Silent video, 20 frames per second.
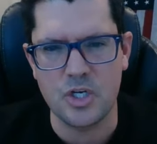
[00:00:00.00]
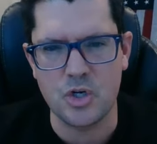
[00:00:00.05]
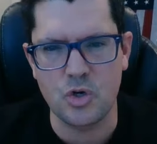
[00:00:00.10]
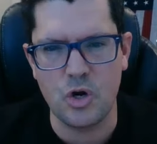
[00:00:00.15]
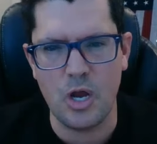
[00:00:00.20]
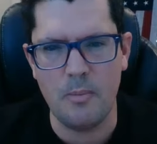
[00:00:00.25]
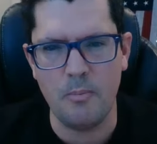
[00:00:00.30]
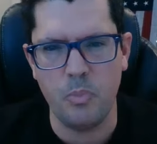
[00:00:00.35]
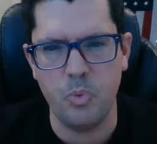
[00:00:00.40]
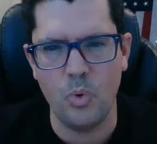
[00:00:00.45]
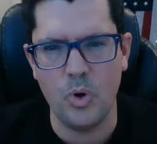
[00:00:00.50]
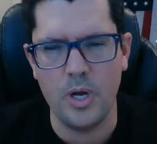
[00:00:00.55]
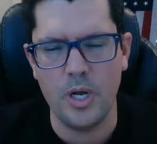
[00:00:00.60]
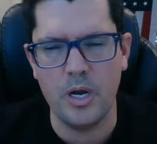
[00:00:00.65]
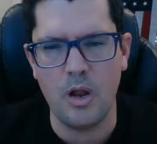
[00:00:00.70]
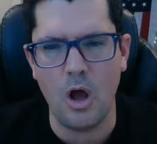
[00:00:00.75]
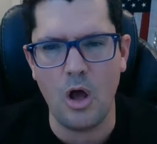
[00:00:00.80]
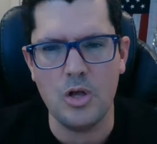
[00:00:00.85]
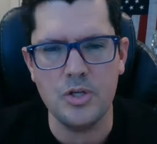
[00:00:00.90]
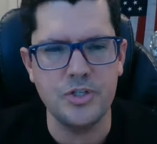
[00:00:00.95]
Trump
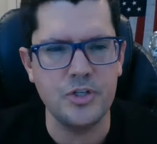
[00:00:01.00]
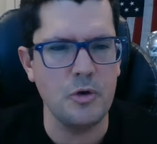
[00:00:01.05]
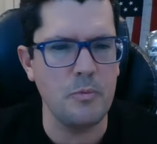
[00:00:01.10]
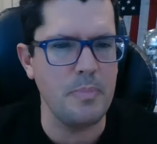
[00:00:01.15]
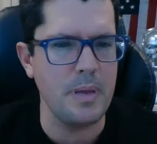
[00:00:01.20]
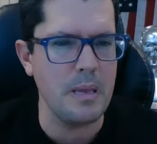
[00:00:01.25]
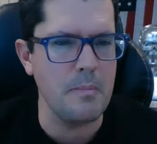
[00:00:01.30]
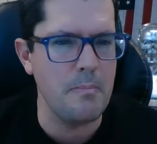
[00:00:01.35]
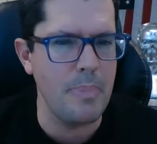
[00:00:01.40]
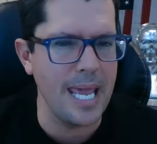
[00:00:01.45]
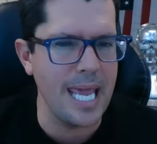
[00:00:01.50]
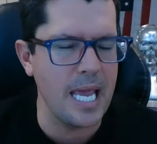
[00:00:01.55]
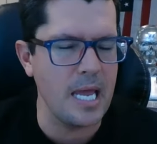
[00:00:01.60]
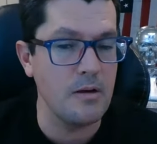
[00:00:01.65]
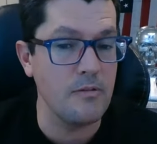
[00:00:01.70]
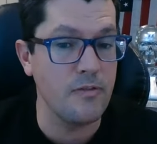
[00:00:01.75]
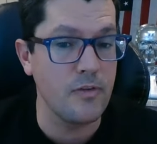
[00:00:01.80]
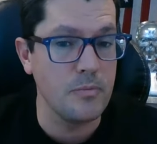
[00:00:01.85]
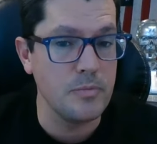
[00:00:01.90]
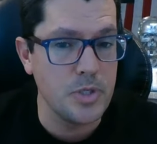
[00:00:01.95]
would also be
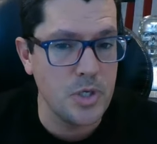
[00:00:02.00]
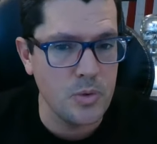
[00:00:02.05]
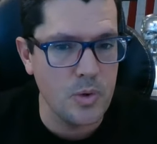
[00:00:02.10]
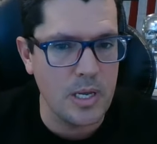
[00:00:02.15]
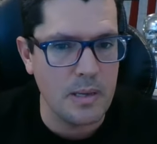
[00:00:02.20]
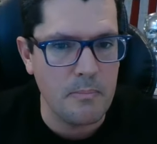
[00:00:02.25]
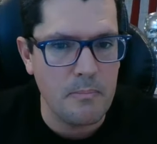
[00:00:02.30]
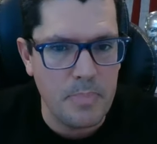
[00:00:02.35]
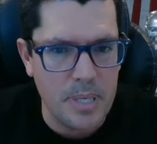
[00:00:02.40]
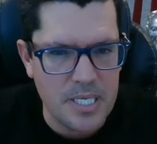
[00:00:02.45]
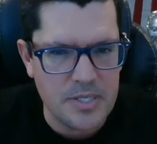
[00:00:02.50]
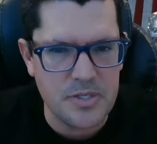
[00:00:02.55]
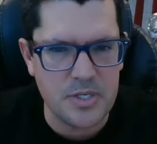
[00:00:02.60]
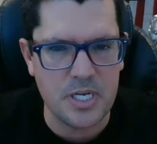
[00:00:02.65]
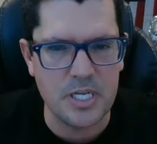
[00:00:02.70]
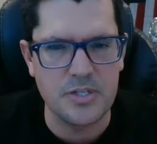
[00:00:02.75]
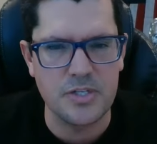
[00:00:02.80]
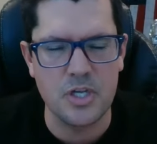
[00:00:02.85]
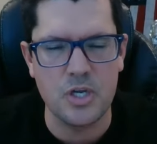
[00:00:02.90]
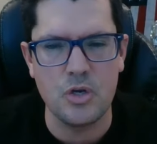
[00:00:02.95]
banned from doing
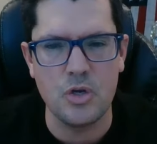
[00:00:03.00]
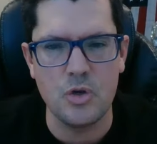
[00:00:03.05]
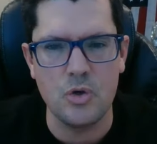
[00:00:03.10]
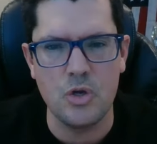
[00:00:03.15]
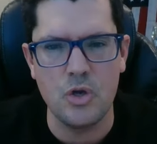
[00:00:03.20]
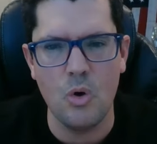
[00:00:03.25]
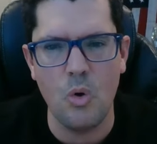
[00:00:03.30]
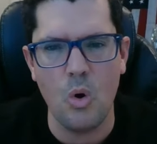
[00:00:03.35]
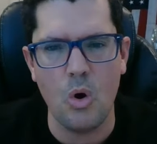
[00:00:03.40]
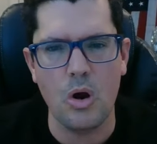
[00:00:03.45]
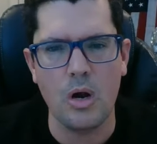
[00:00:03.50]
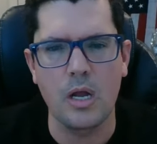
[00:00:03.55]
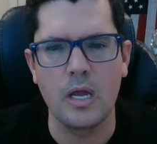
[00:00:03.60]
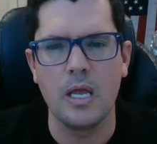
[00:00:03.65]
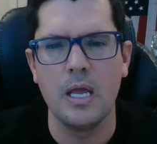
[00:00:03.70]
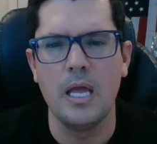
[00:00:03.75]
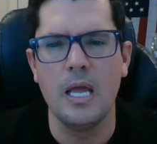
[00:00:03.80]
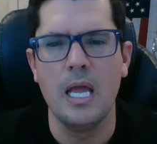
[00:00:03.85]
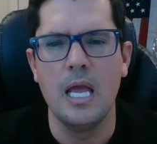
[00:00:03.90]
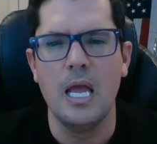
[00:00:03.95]
business in New York.